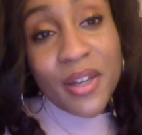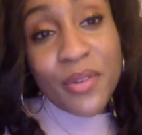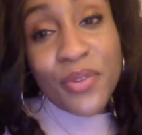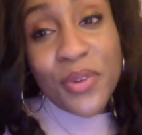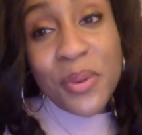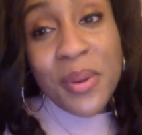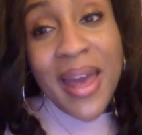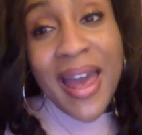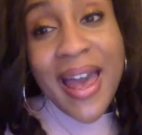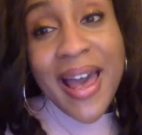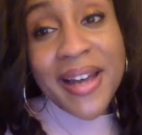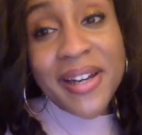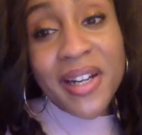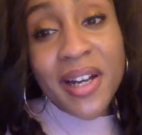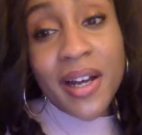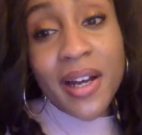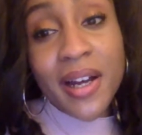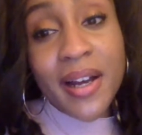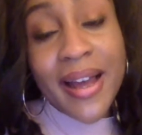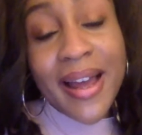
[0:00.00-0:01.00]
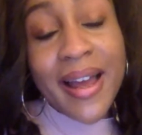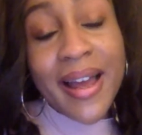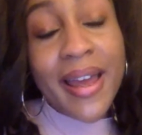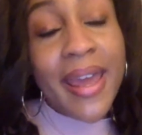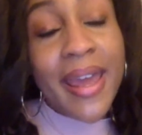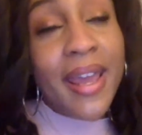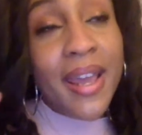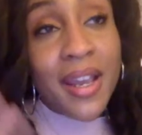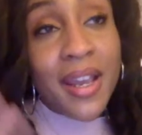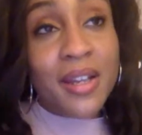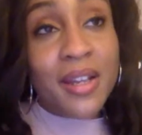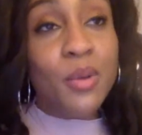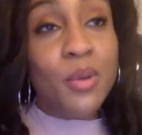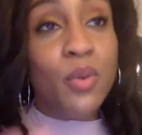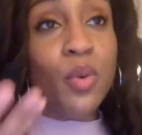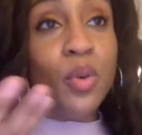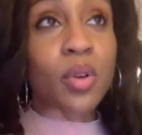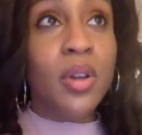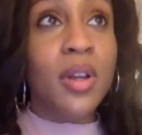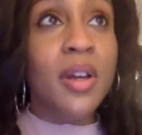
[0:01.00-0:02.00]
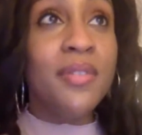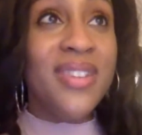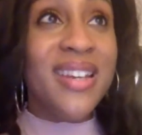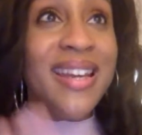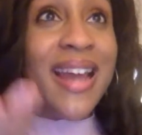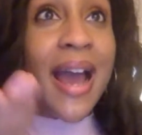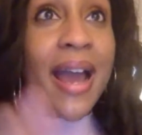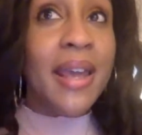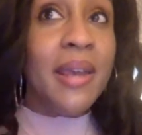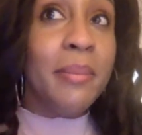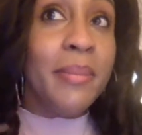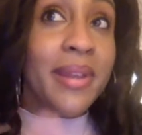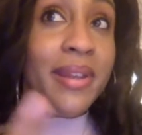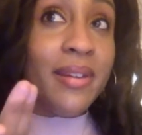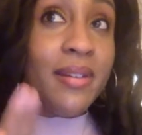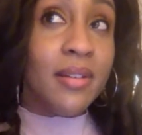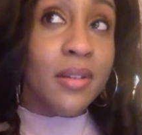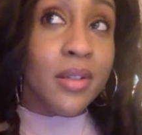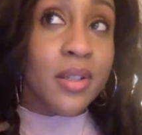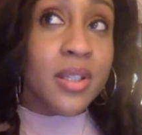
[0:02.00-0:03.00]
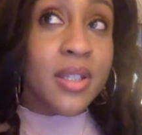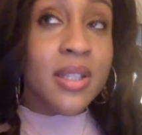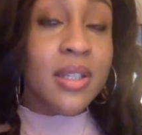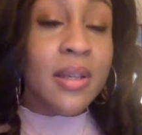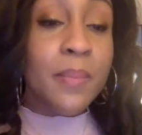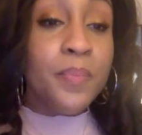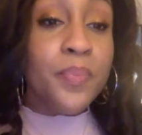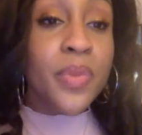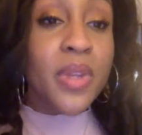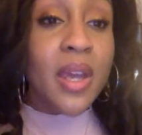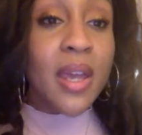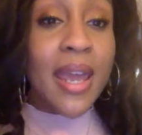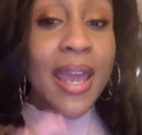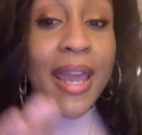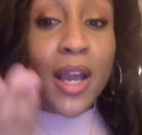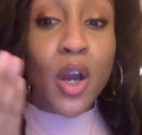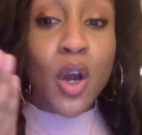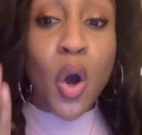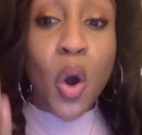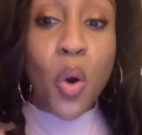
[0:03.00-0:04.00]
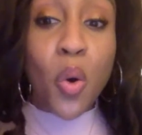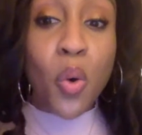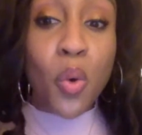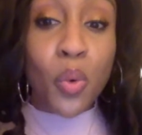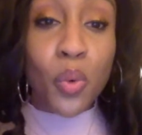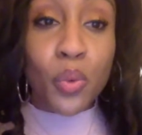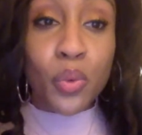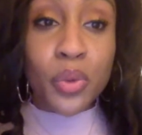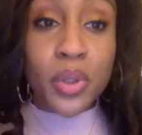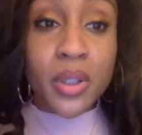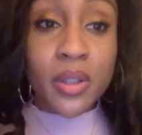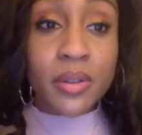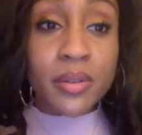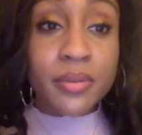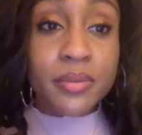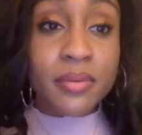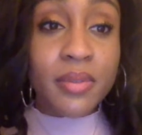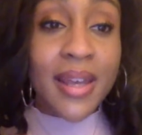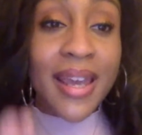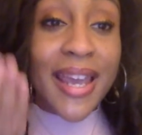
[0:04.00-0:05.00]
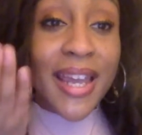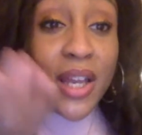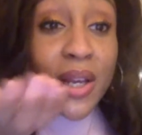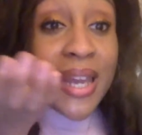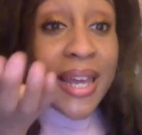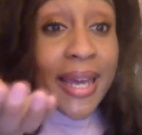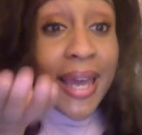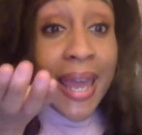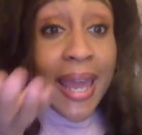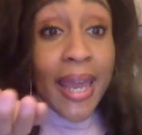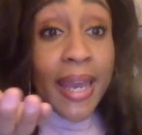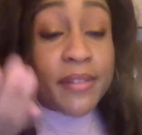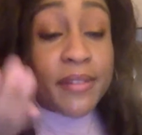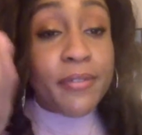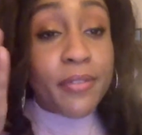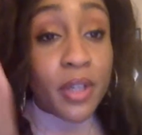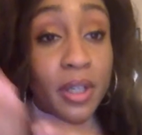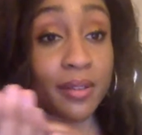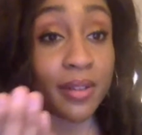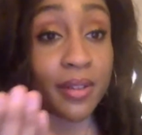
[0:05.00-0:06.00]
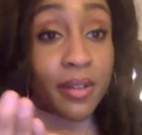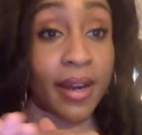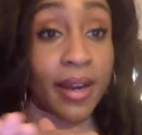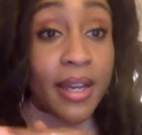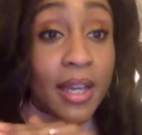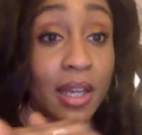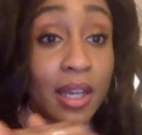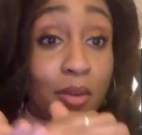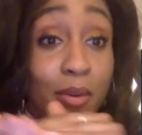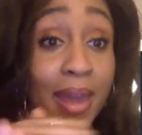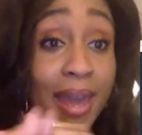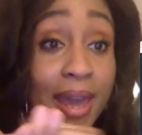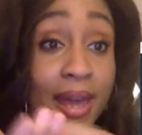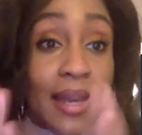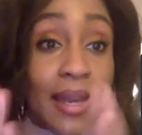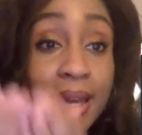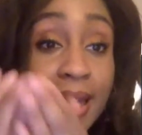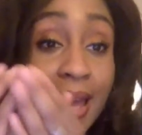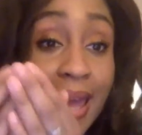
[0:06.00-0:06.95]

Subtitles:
you had a handful of diamonds and gold, like a handful of it, right? Like you had like a